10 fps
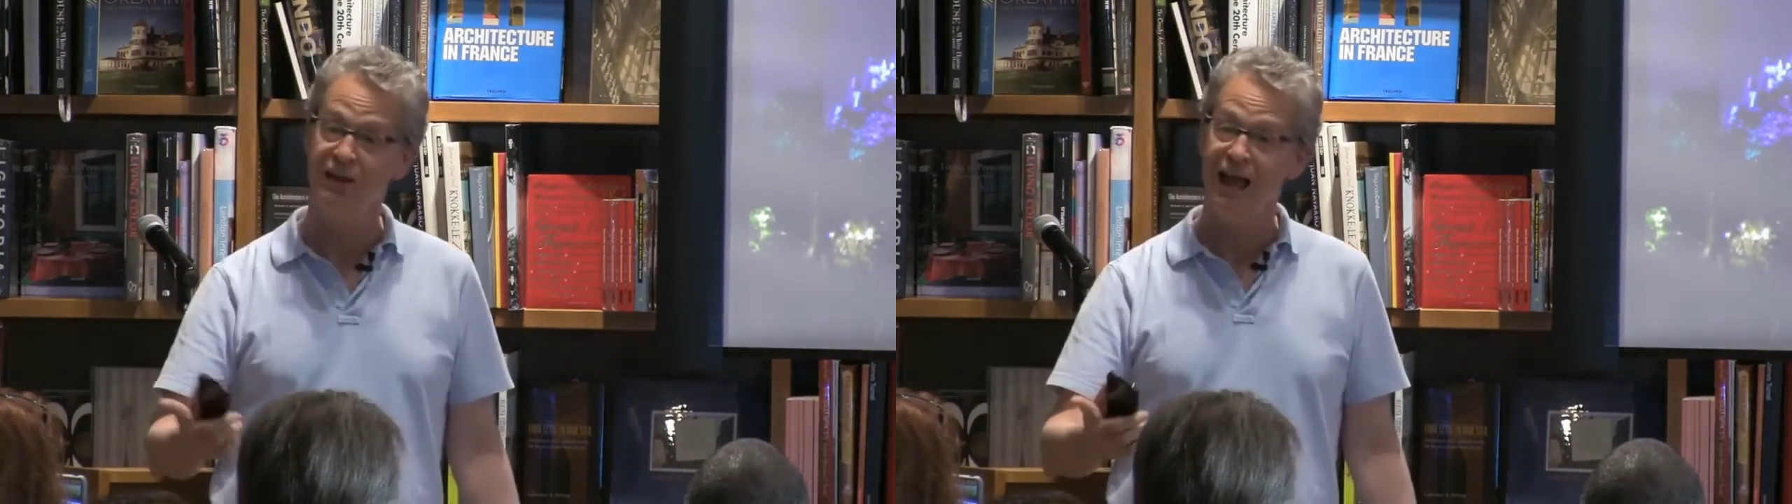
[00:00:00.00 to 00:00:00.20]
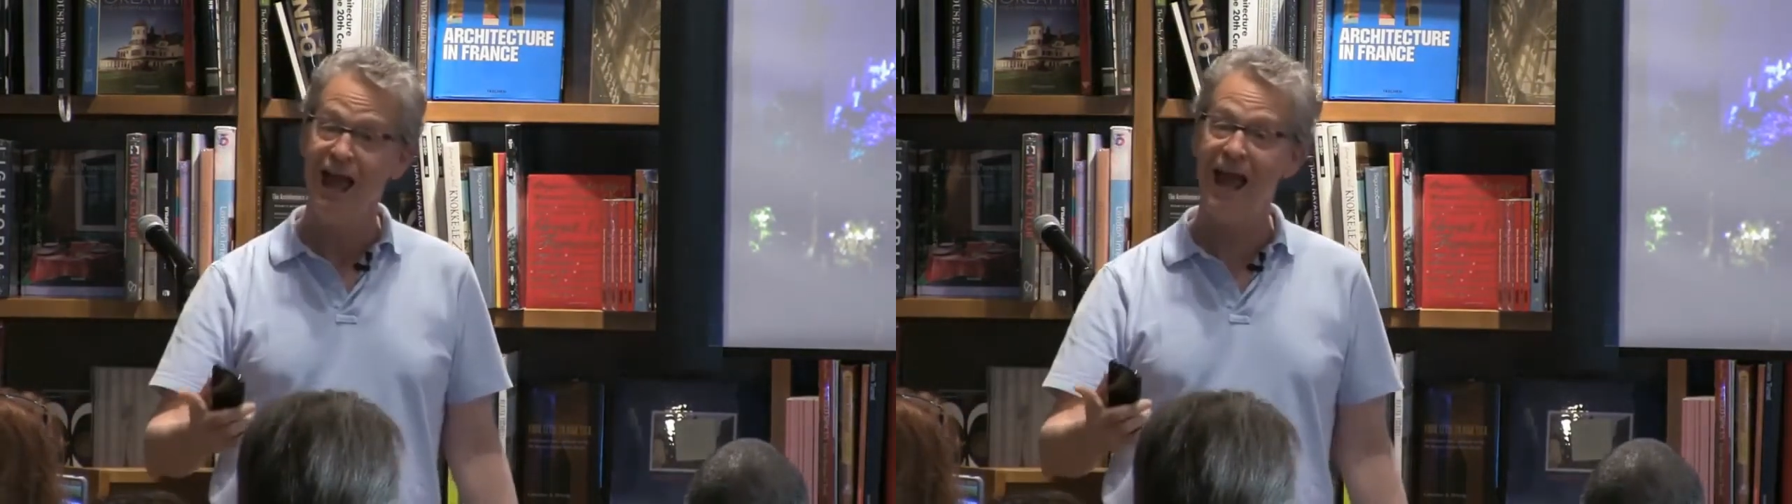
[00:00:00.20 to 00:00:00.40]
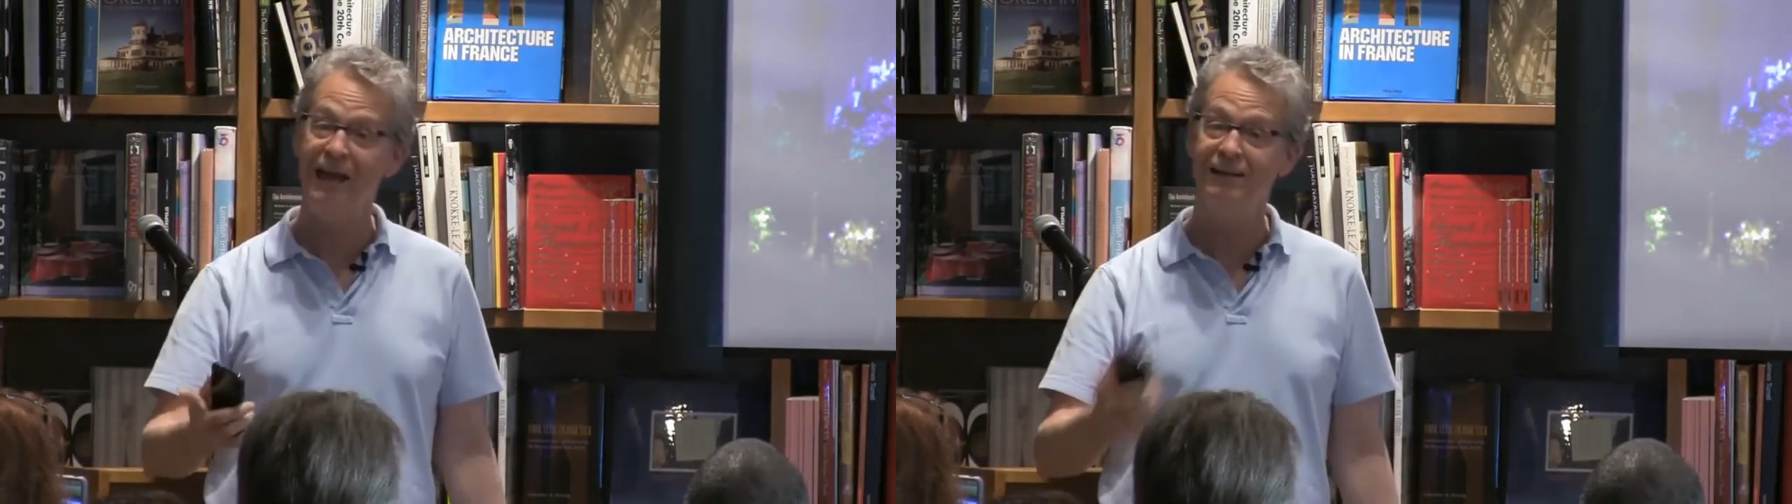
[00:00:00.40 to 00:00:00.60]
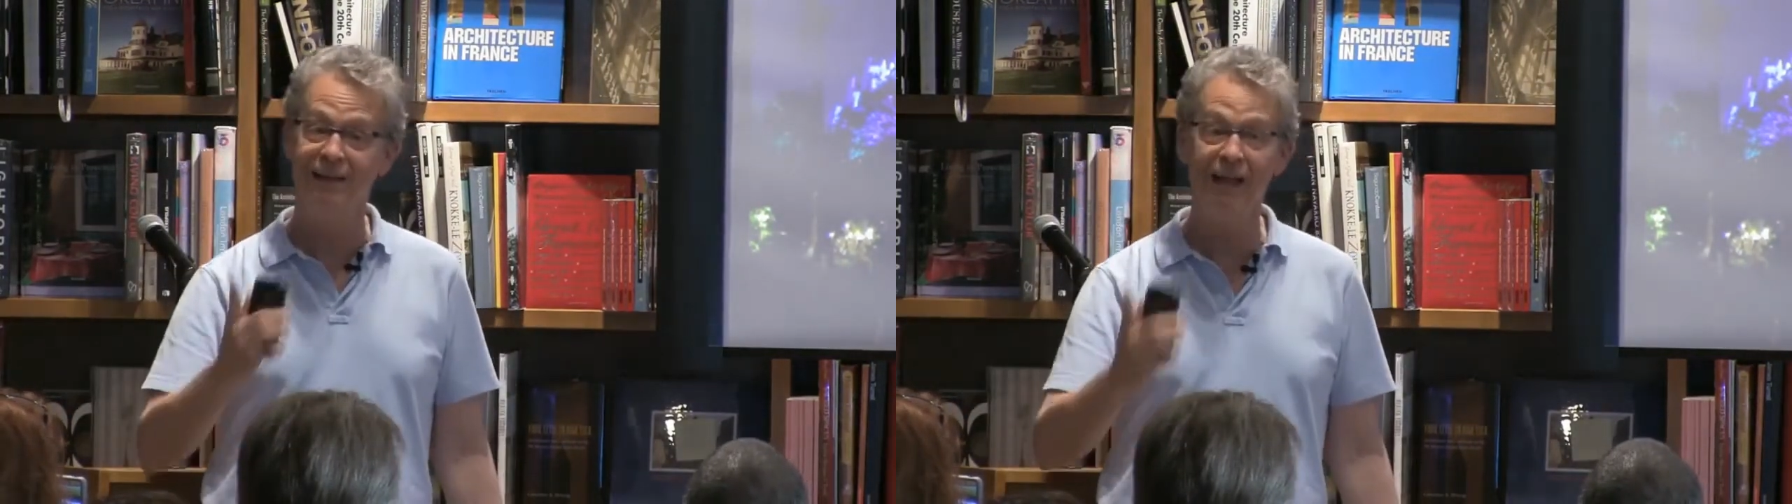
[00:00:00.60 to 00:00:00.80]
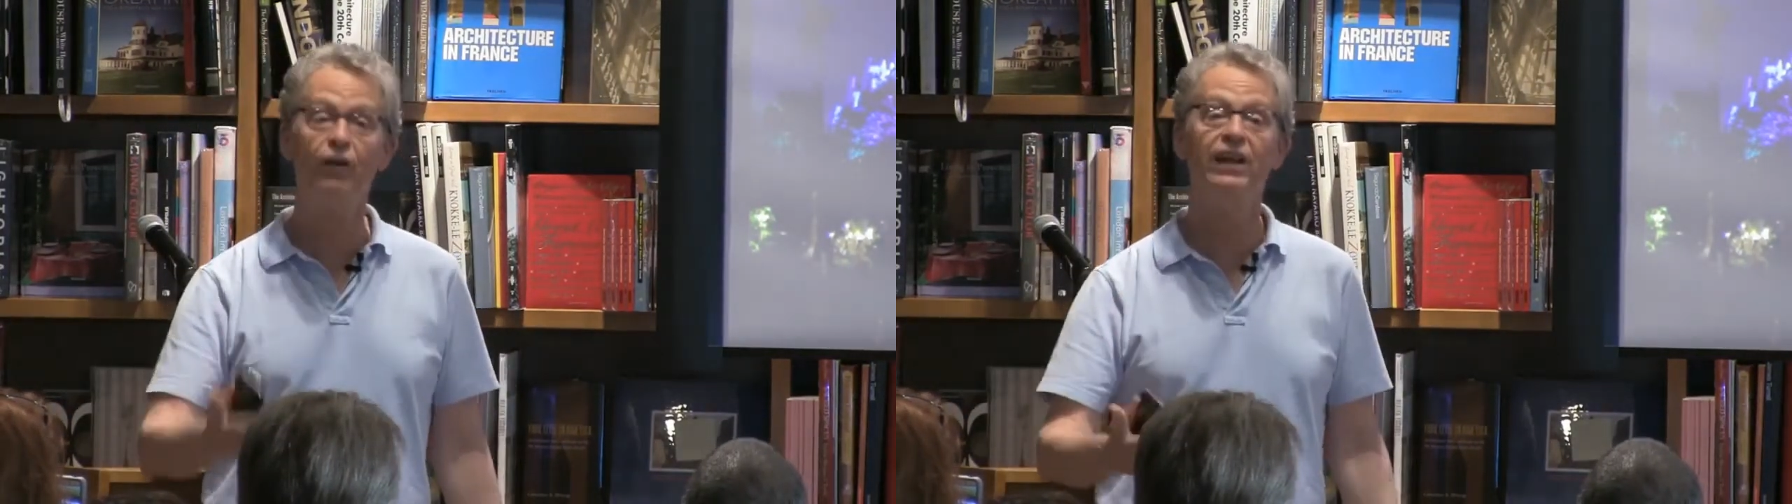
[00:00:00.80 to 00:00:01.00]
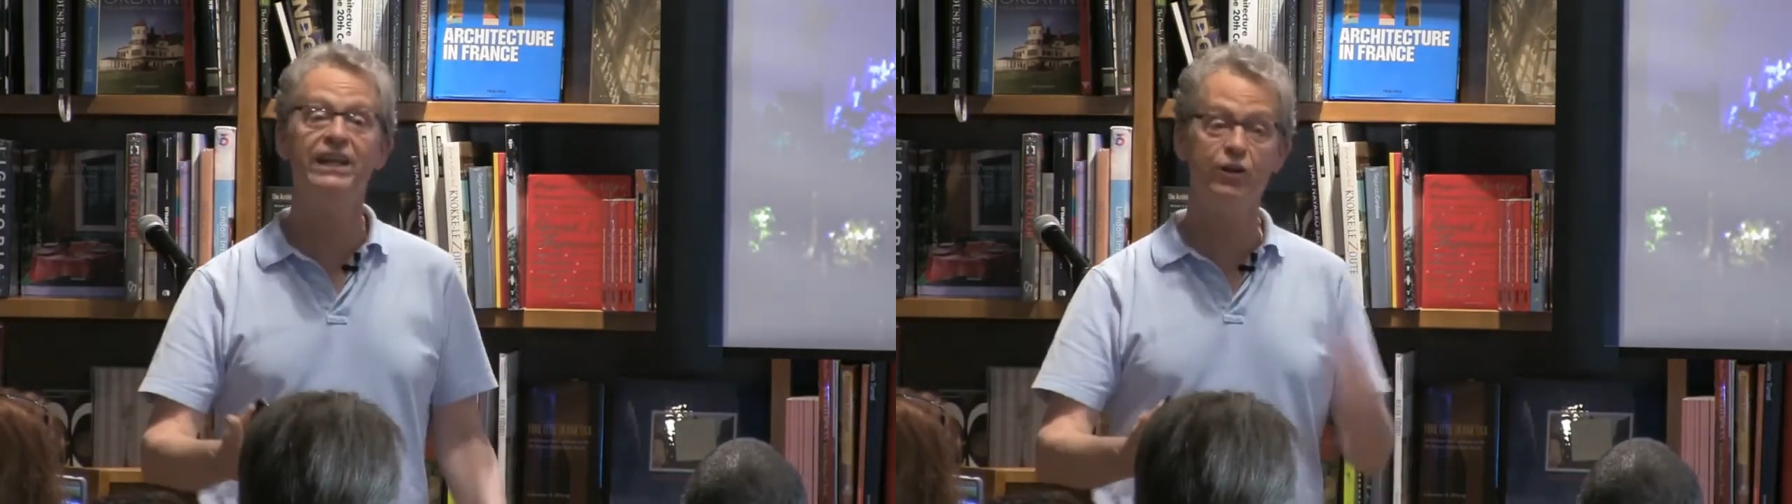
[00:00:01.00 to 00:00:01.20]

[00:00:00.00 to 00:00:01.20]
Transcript: and literally your